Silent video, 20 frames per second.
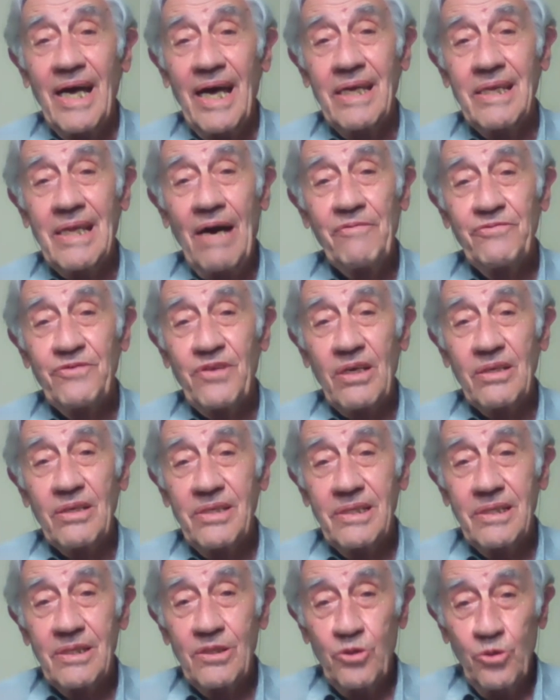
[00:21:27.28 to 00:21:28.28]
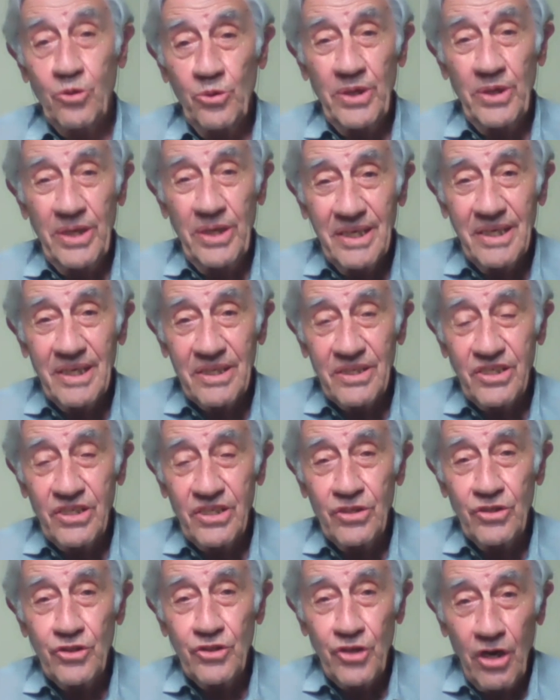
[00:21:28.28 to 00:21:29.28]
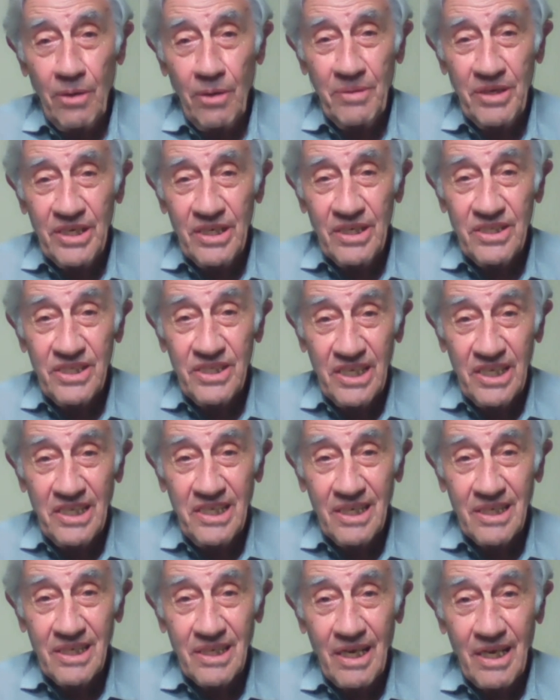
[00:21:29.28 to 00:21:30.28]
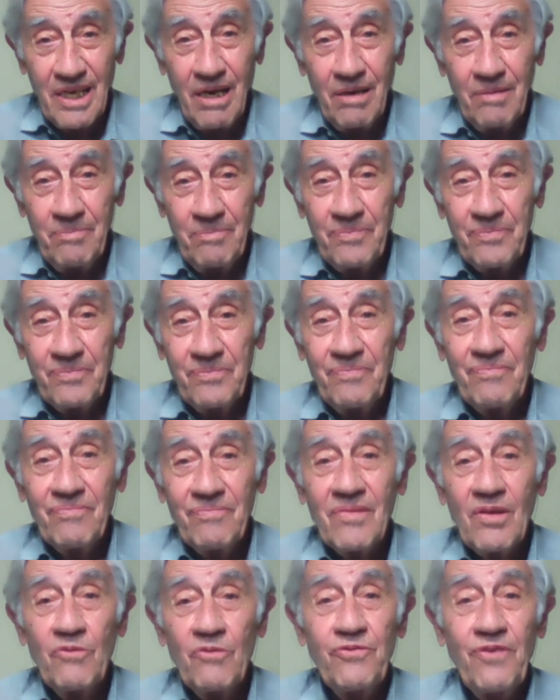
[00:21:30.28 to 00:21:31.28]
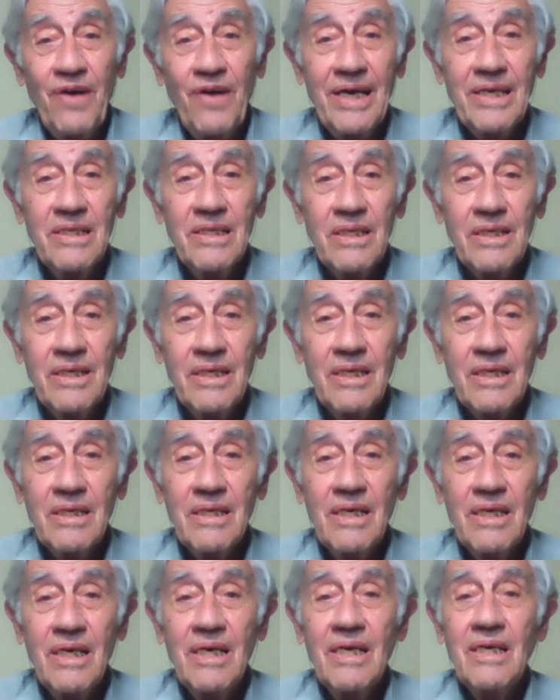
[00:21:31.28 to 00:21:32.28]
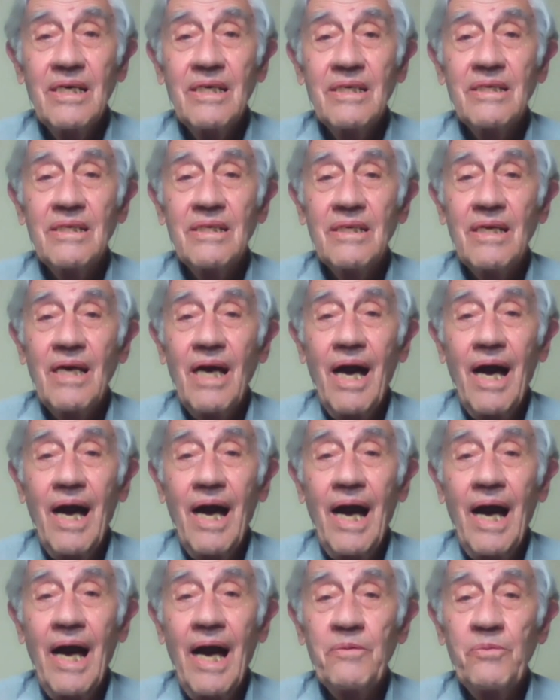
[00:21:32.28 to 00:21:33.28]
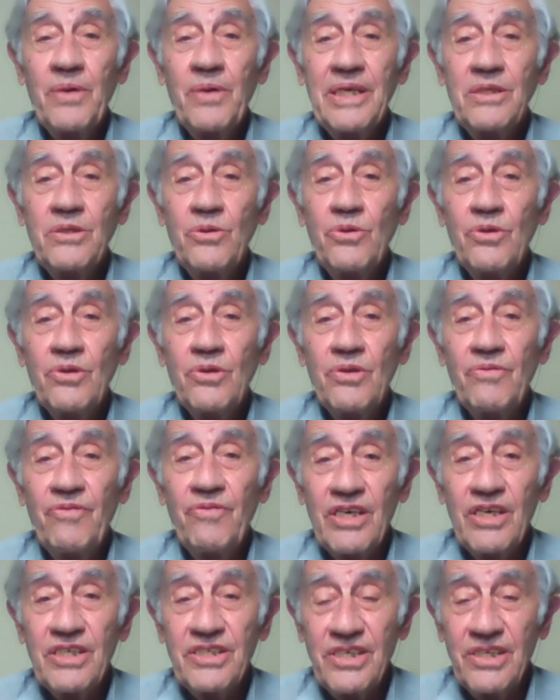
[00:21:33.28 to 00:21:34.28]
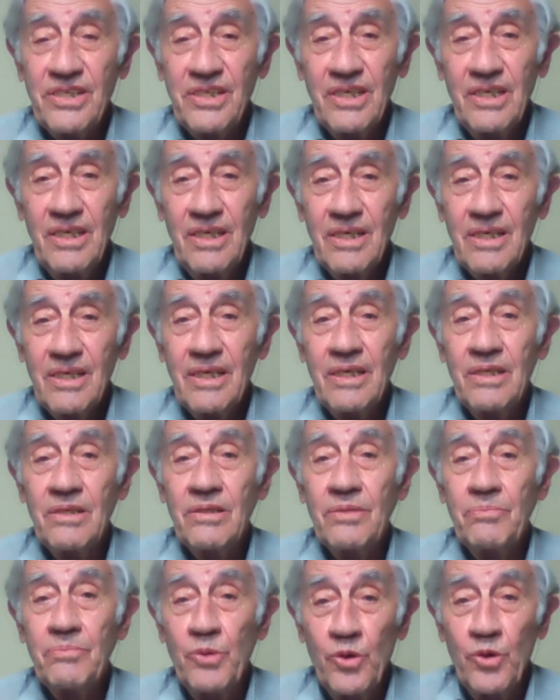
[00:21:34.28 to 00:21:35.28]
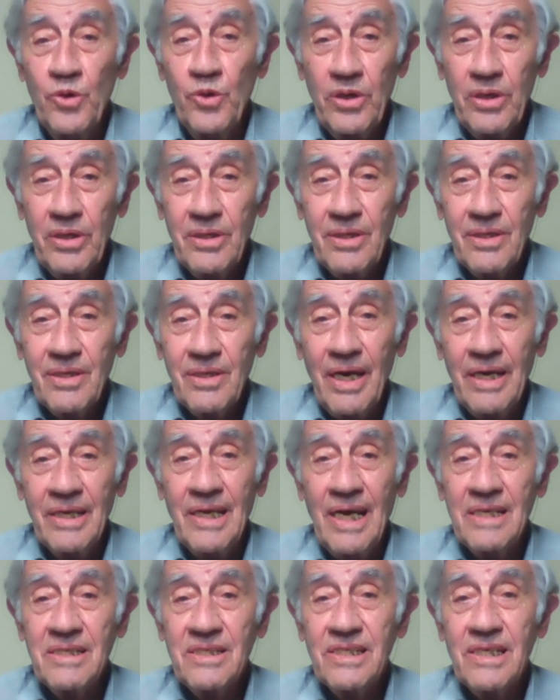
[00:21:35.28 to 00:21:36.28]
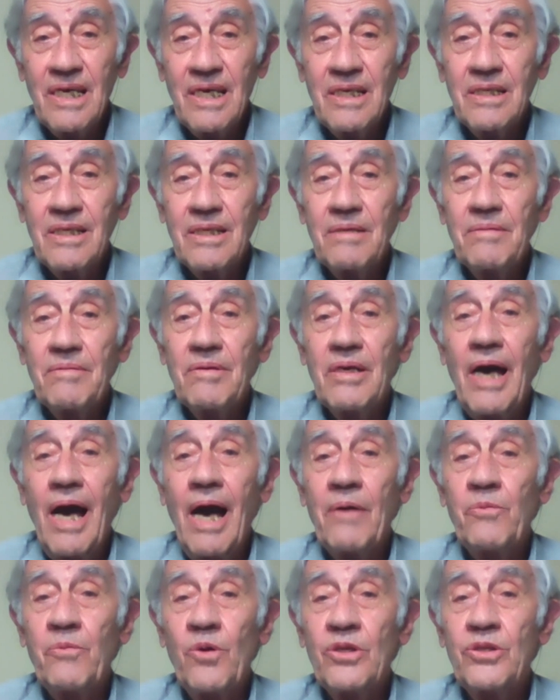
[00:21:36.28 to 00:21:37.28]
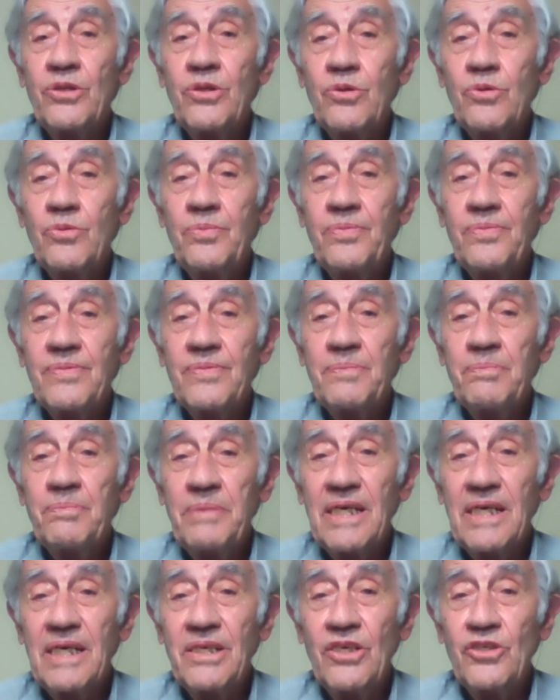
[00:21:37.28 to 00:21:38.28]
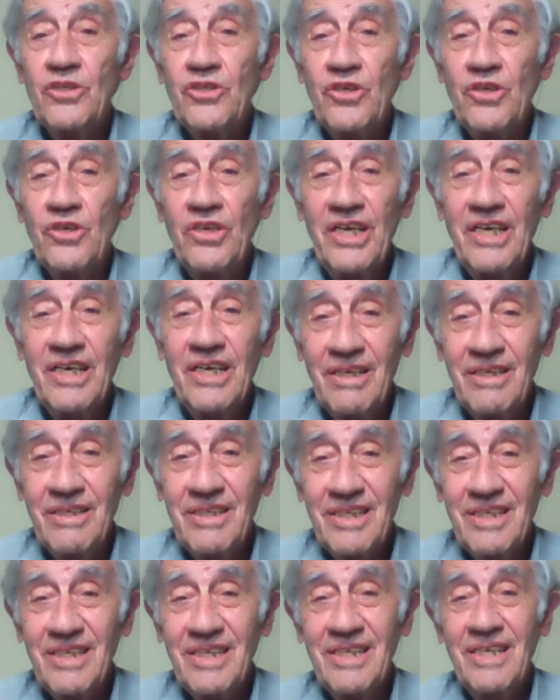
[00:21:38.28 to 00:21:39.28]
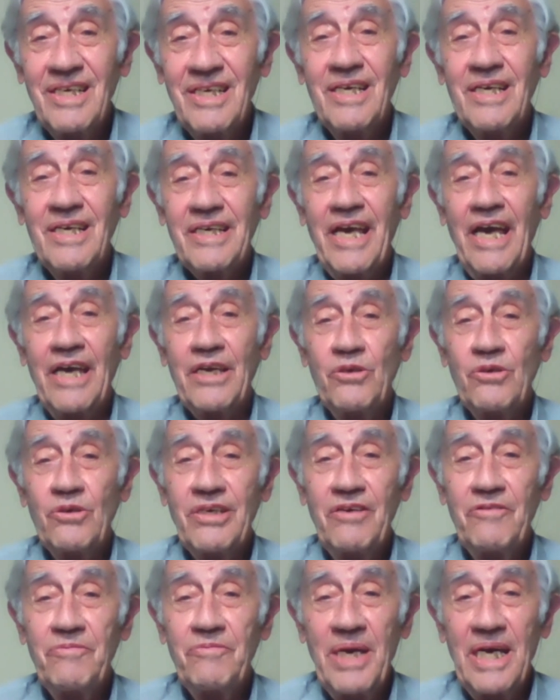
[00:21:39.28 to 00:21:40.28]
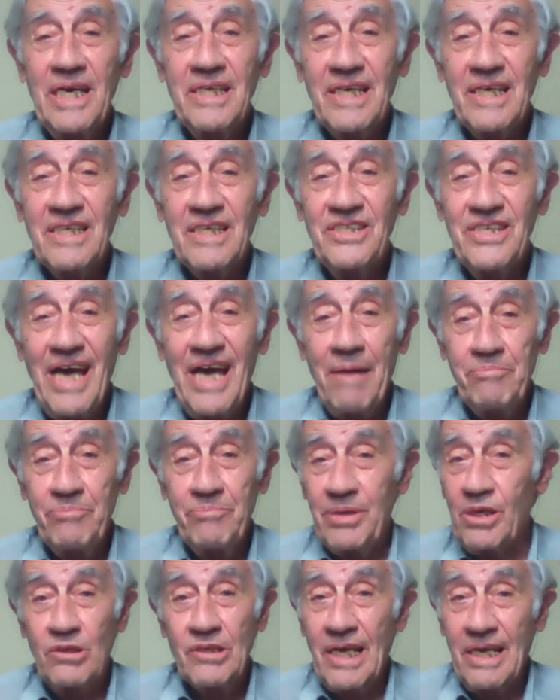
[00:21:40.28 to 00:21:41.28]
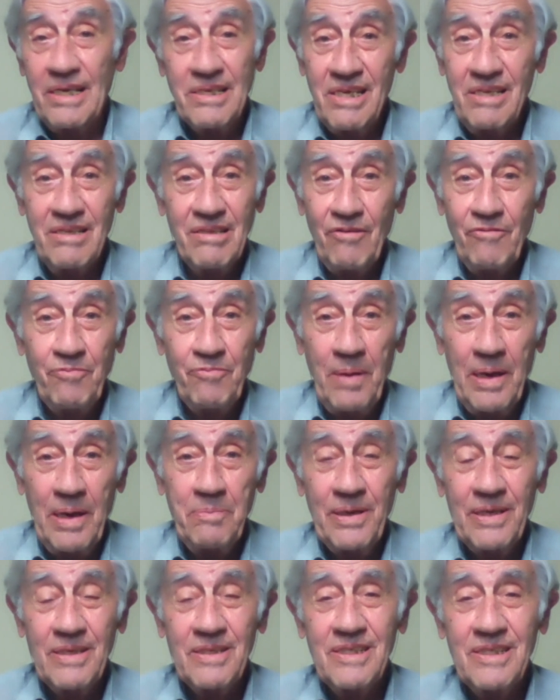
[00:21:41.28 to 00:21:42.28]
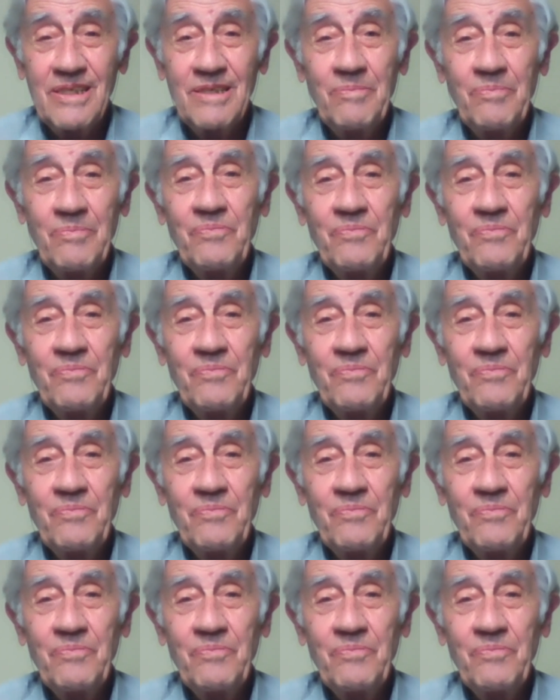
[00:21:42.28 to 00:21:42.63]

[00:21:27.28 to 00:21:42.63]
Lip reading: And after 2 years in Germany, sitting there, finally, I went to university in Munich and I said, I want to be an engineer. Can you give me an exam? Because I didn't have papers.